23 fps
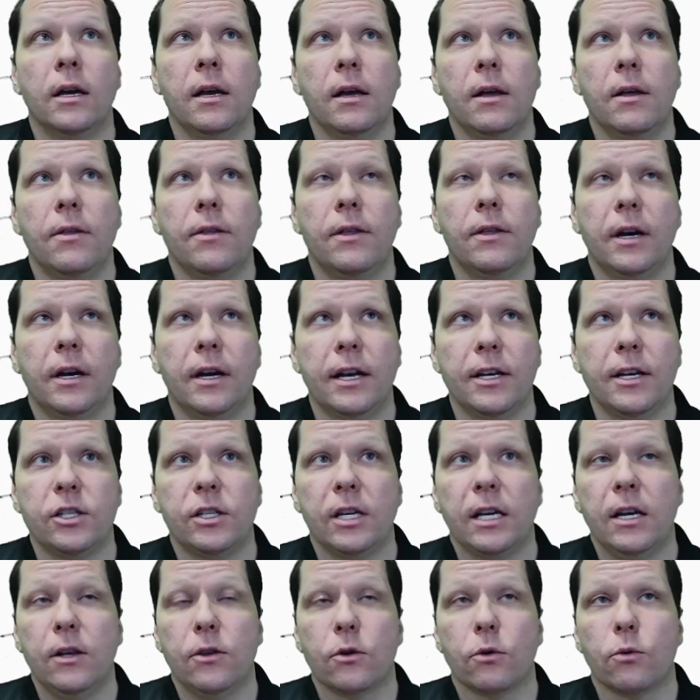it's
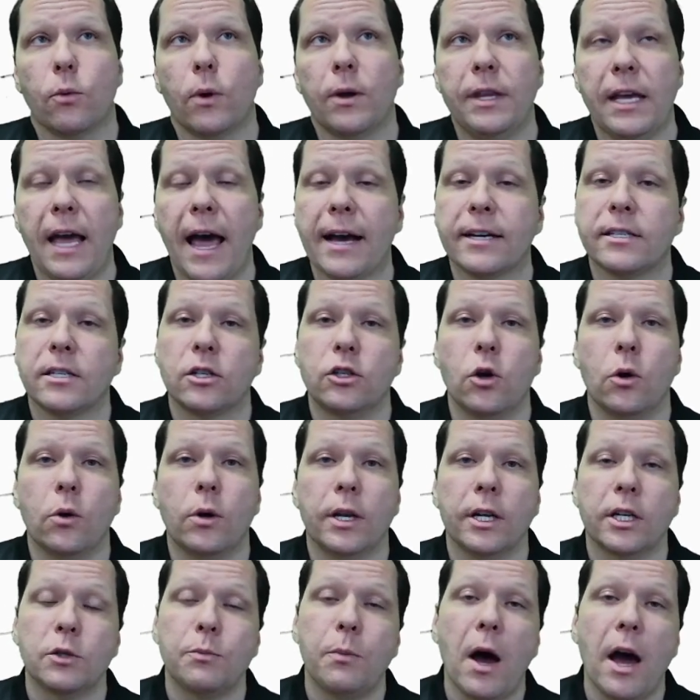either when the access token
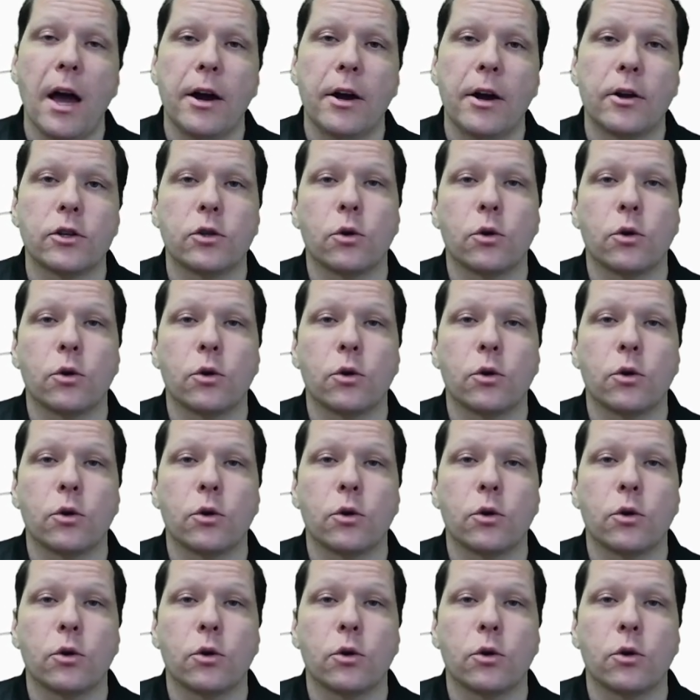expires